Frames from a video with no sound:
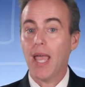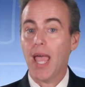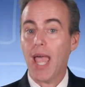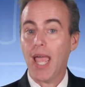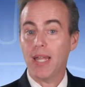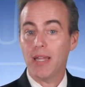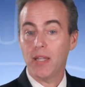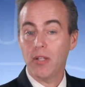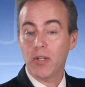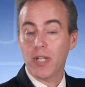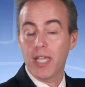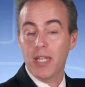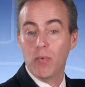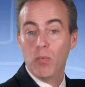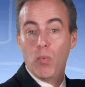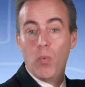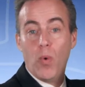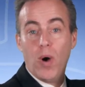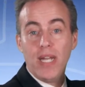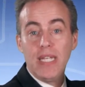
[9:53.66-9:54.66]
and look at
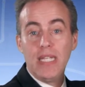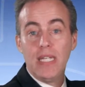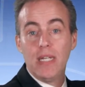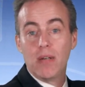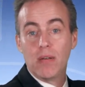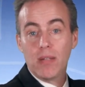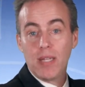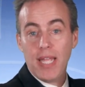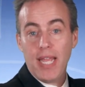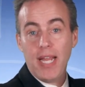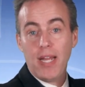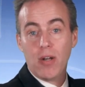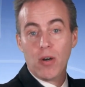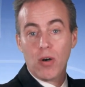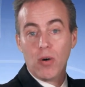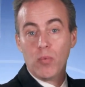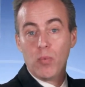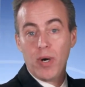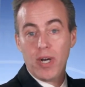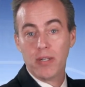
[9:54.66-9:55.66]
1 year
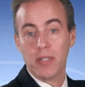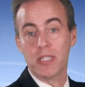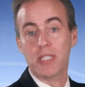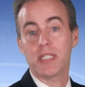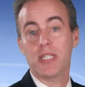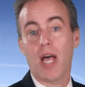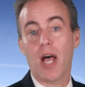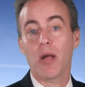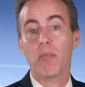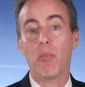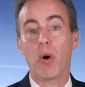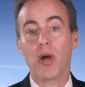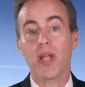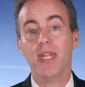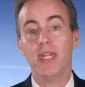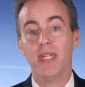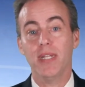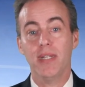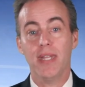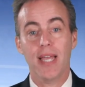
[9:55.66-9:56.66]
later where the stock
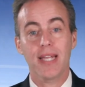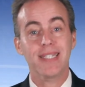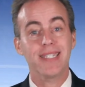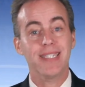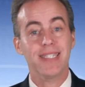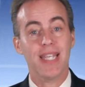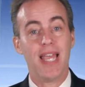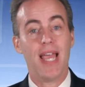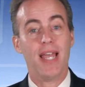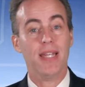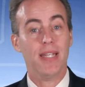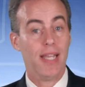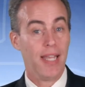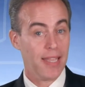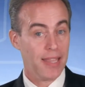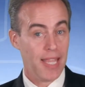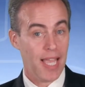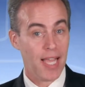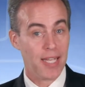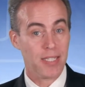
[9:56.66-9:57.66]
market index is
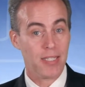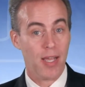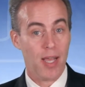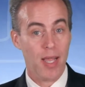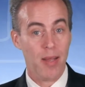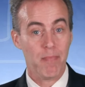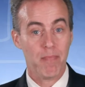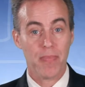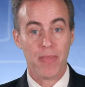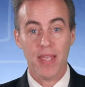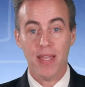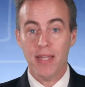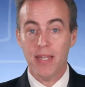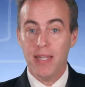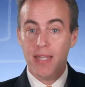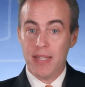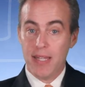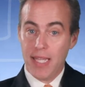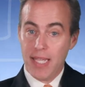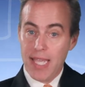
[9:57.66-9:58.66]
at that time.
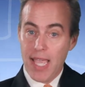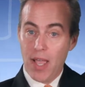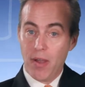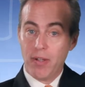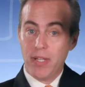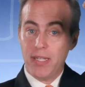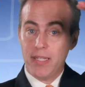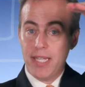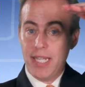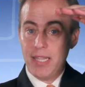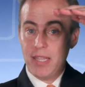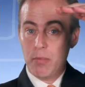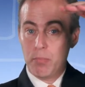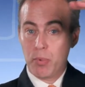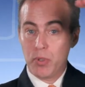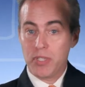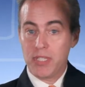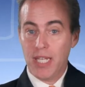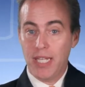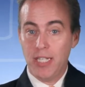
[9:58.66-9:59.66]
They calculate the
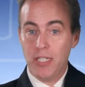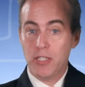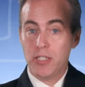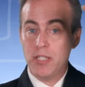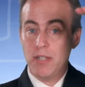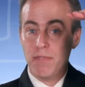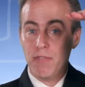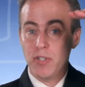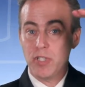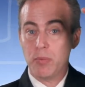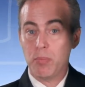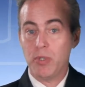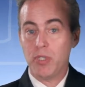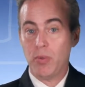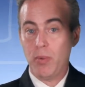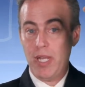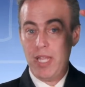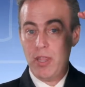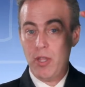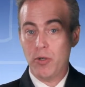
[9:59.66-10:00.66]
percentage difference
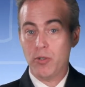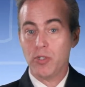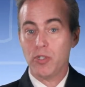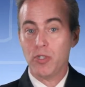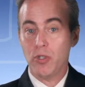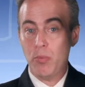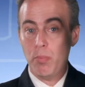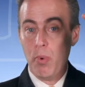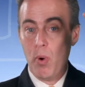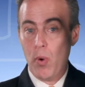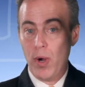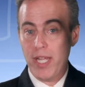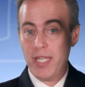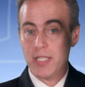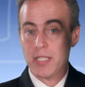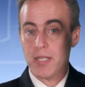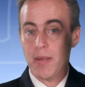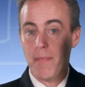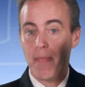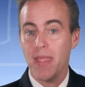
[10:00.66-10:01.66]
between those 2
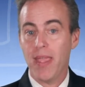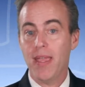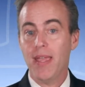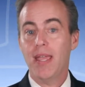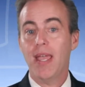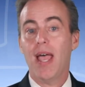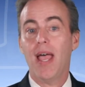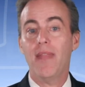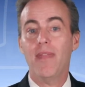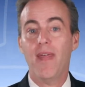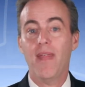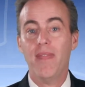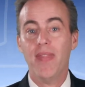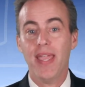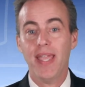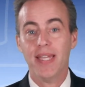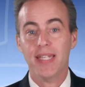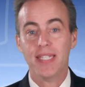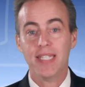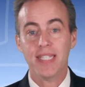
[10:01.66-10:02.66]
points, and then
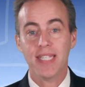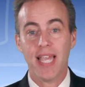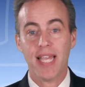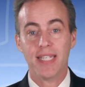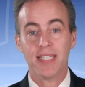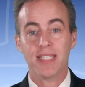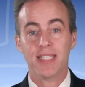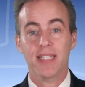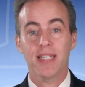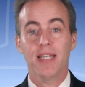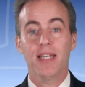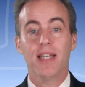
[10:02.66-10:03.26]
they assess